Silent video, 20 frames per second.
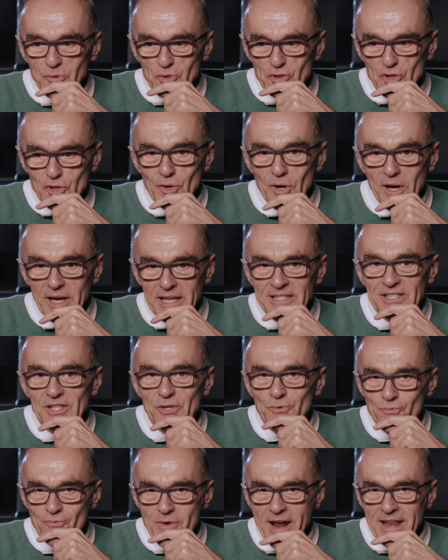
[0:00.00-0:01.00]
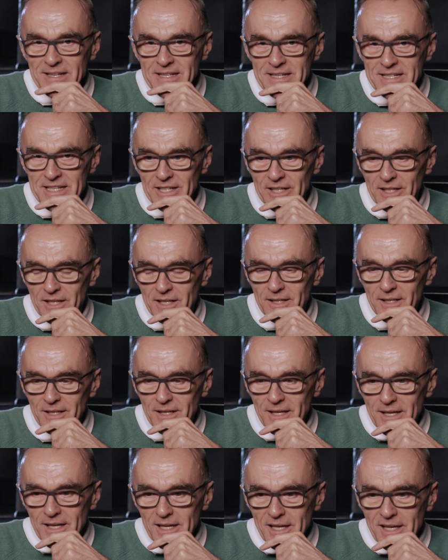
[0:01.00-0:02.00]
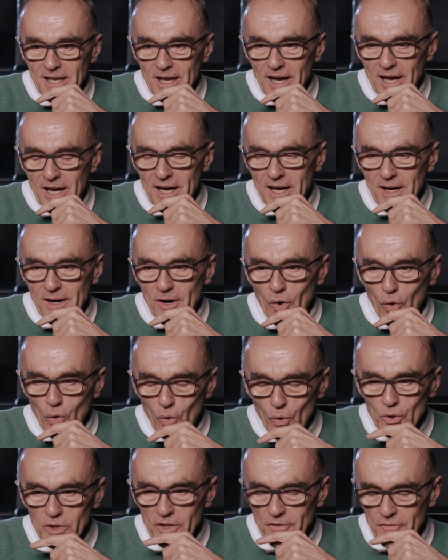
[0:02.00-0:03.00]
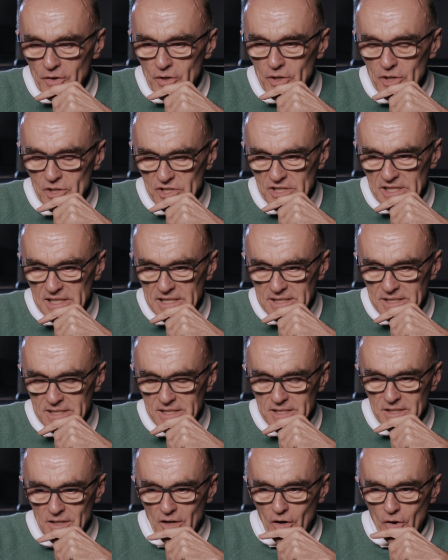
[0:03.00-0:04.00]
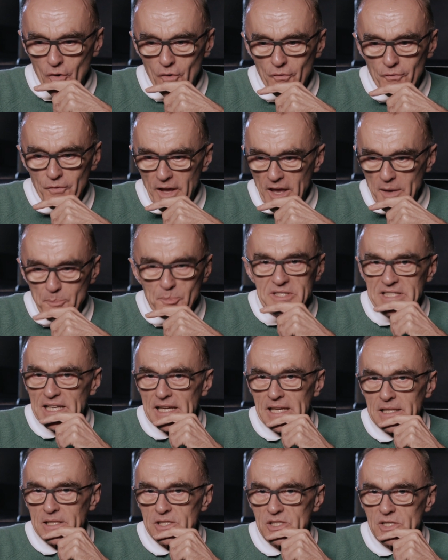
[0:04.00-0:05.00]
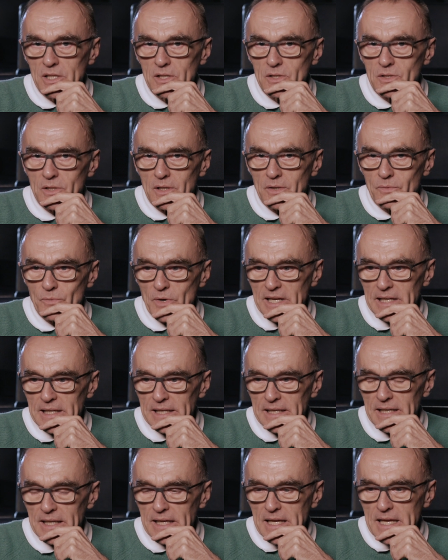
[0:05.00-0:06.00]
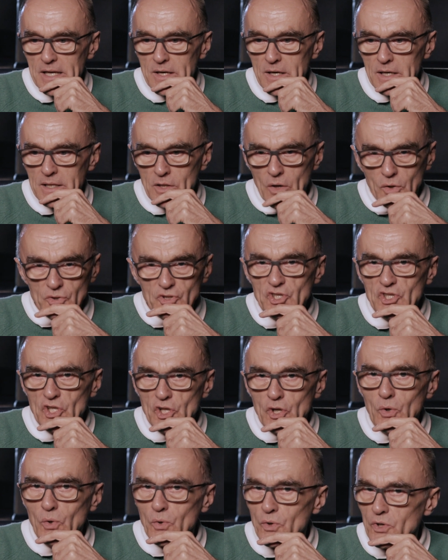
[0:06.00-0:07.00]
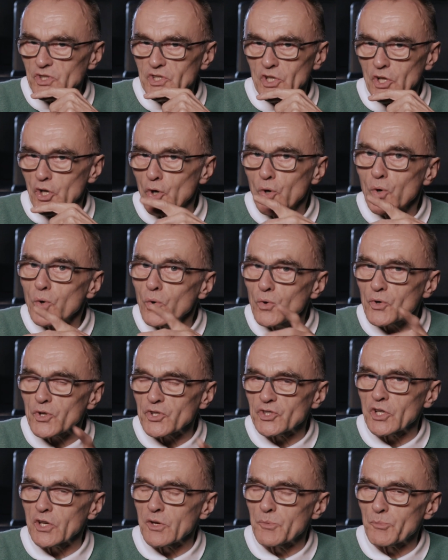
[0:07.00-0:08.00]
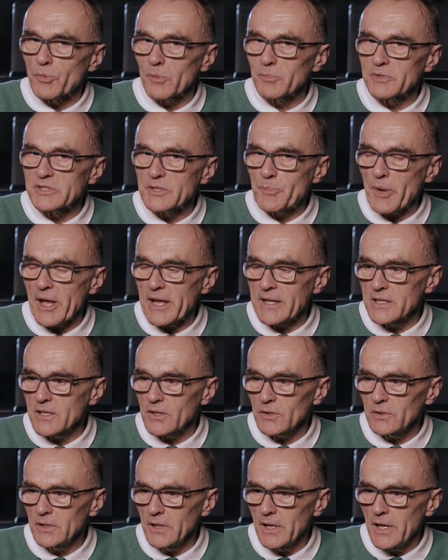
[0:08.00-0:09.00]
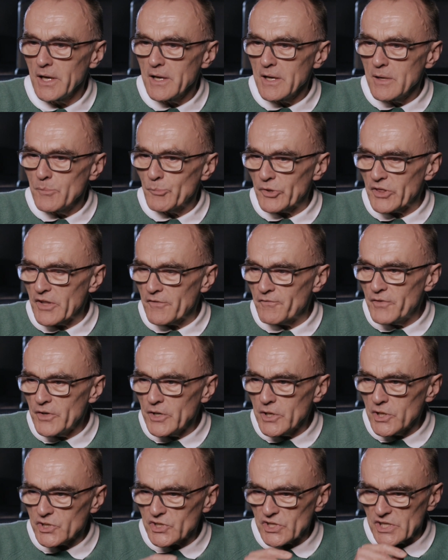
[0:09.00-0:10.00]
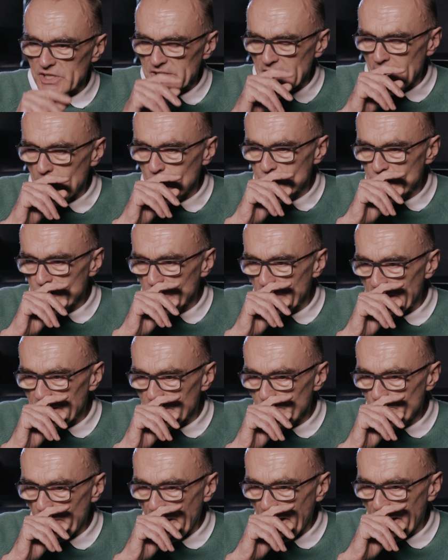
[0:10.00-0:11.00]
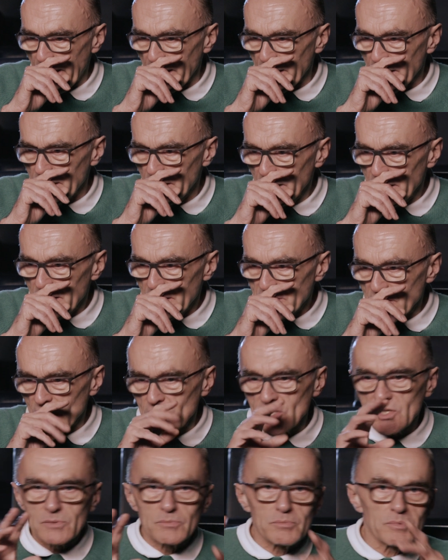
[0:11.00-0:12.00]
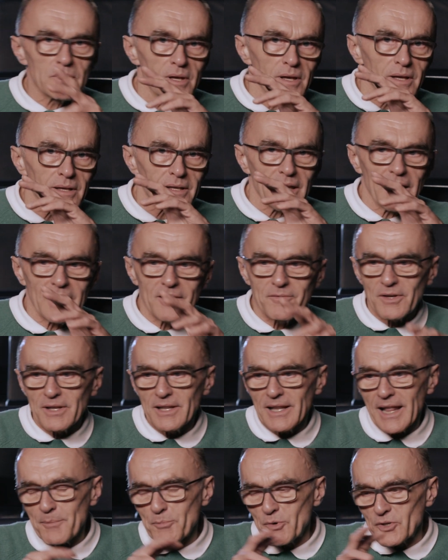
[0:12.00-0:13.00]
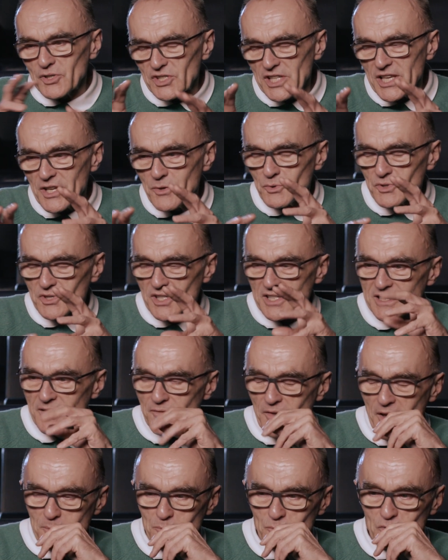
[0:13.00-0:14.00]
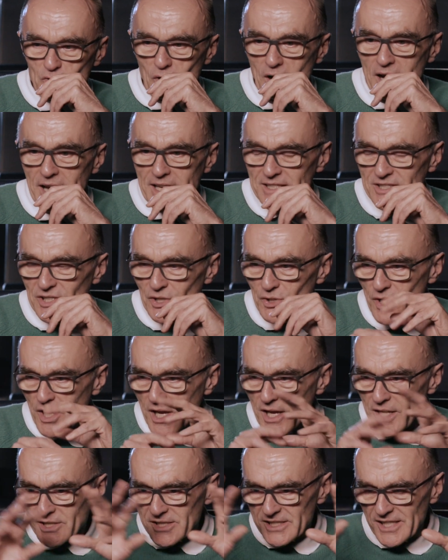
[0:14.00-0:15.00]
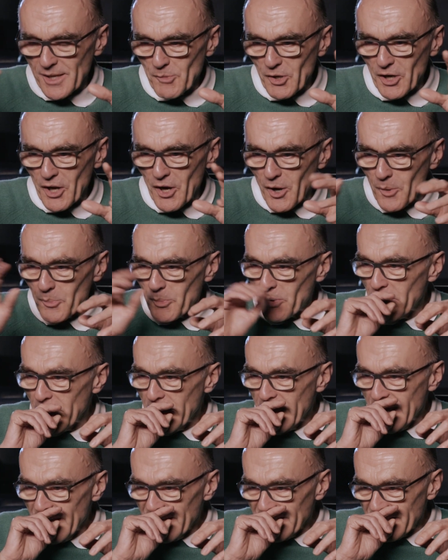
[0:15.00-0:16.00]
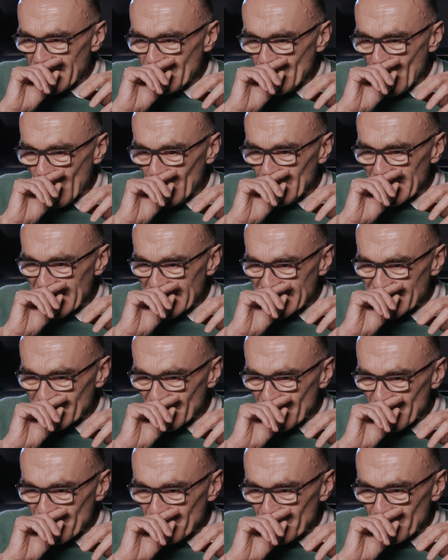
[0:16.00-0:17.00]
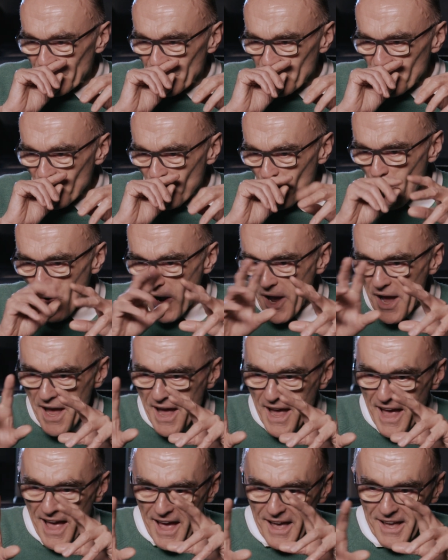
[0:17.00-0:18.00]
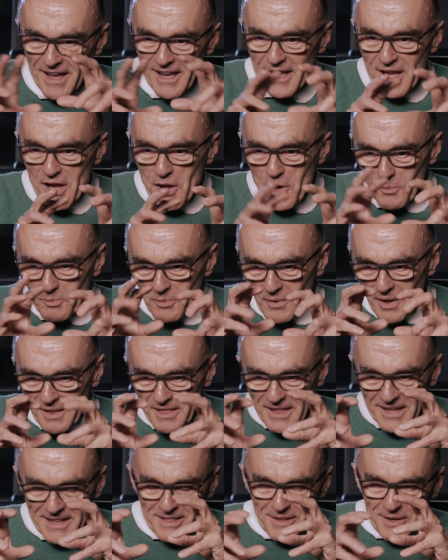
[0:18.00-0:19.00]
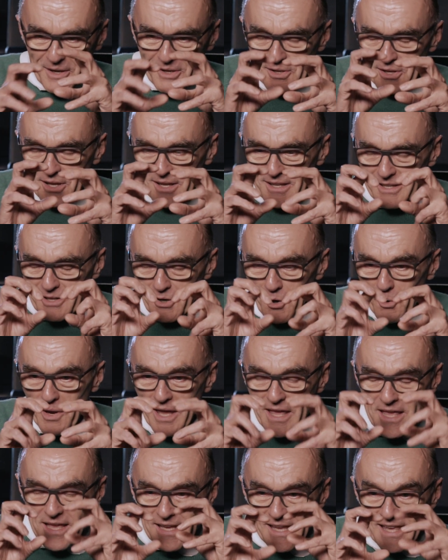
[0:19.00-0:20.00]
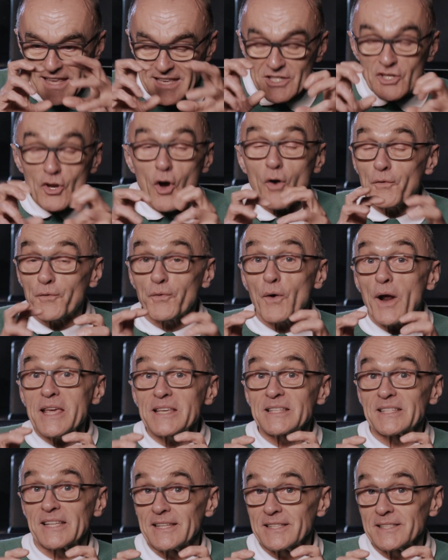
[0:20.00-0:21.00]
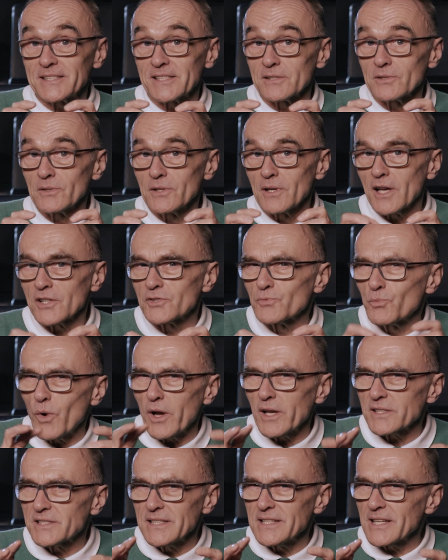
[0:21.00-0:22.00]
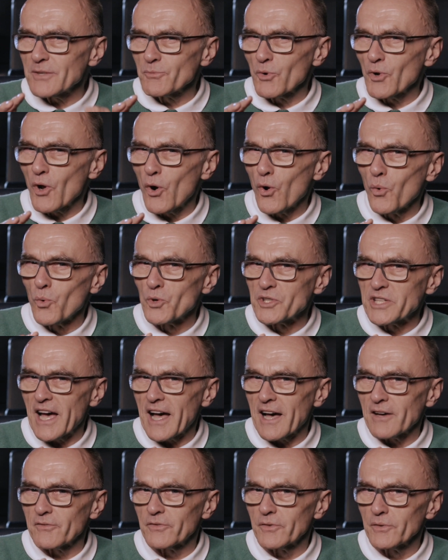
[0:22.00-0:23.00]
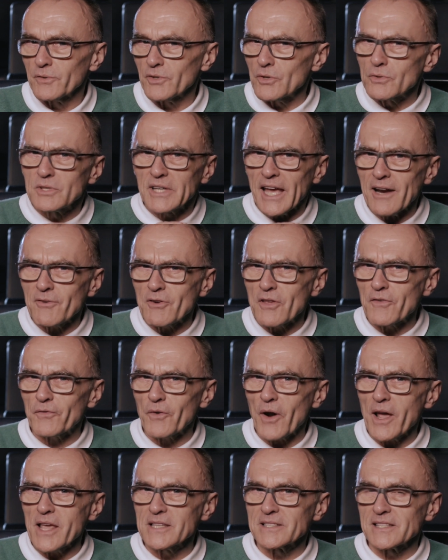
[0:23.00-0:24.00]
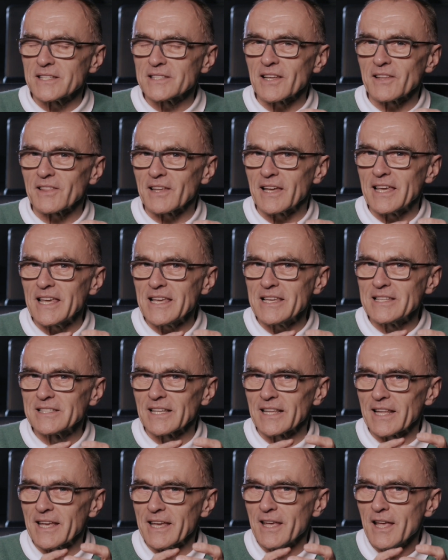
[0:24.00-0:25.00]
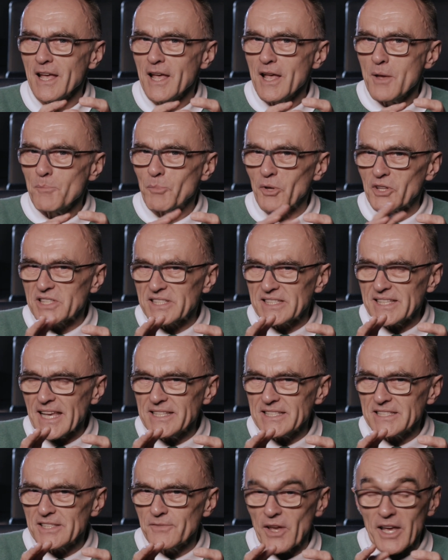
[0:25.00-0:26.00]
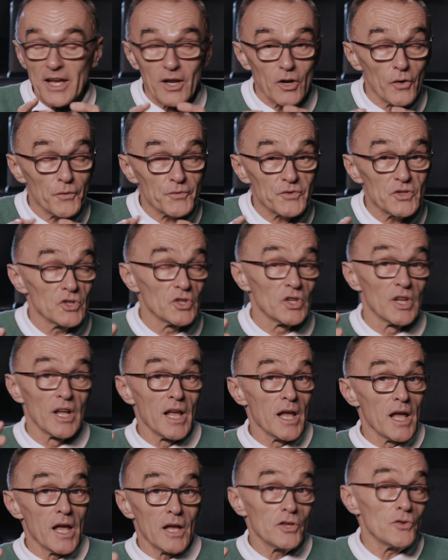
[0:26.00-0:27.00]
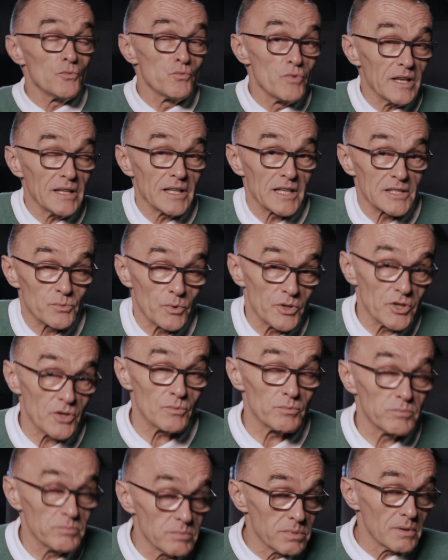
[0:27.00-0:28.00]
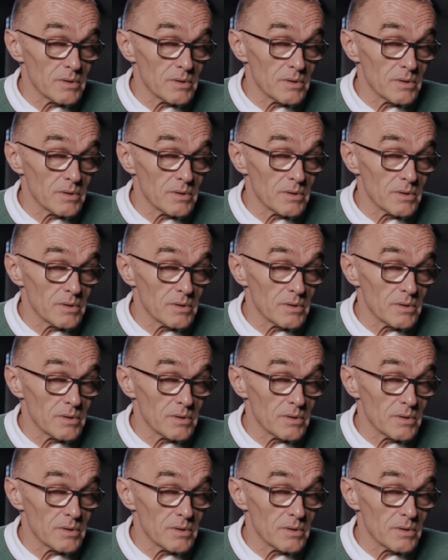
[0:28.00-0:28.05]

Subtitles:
trying to render all the verses of a particular song, really? Not just the chorus. The chorus you can probably depend on, but the verses, how would you get them back? So there's kind of elaborate sequences of him trying to summon up the knowledge of where, he's got phrases, as indeed we all would have. You carry phrases, I think, easily, but the sense of it, and often you realise when you,